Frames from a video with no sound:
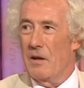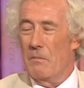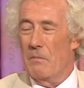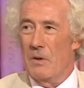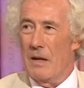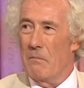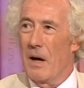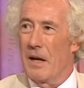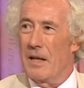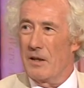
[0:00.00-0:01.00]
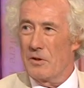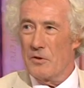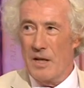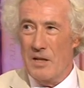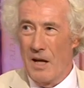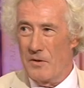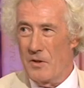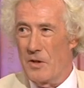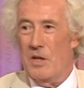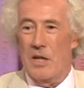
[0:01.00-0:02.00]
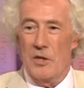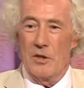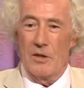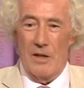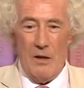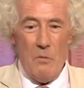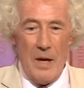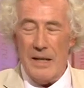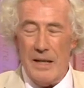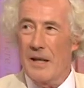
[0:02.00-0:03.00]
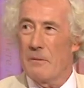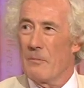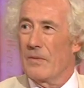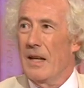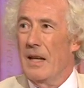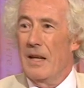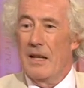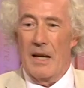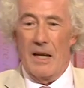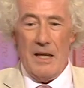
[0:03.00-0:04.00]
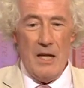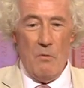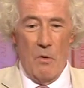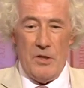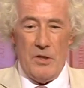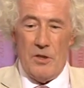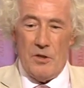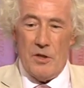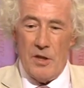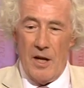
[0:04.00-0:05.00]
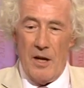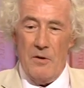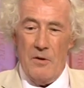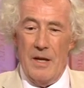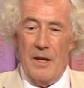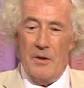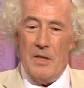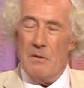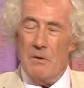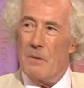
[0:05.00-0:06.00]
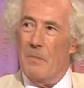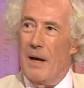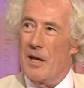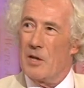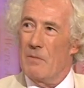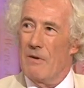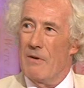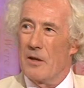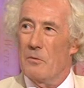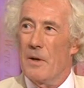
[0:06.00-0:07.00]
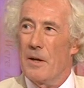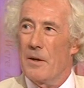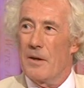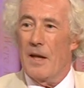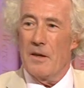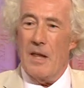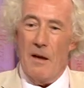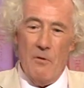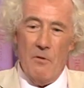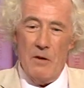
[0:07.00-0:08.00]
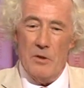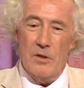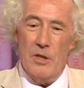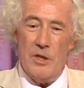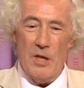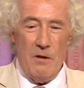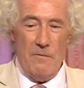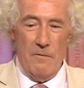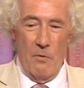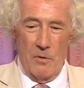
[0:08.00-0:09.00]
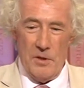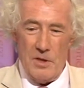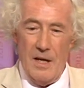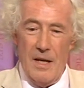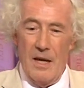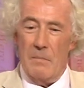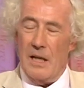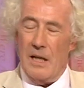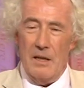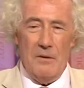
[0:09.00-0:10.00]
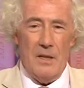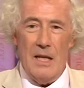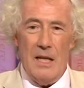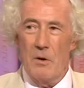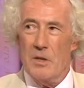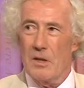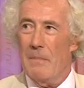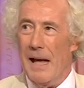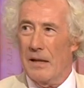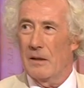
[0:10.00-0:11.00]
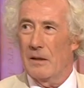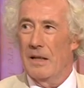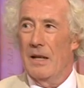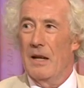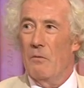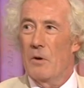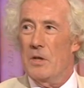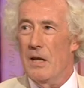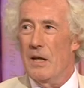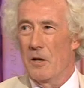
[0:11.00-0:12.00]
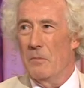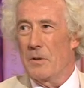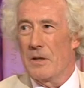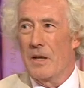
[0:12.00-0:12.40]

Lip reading: re-embarking straight after the siege and going away again. He wanted to show that he was a power to be reckoned with, and therefore he wanted a show of force. But I don't think he wanted a battle. What he hoped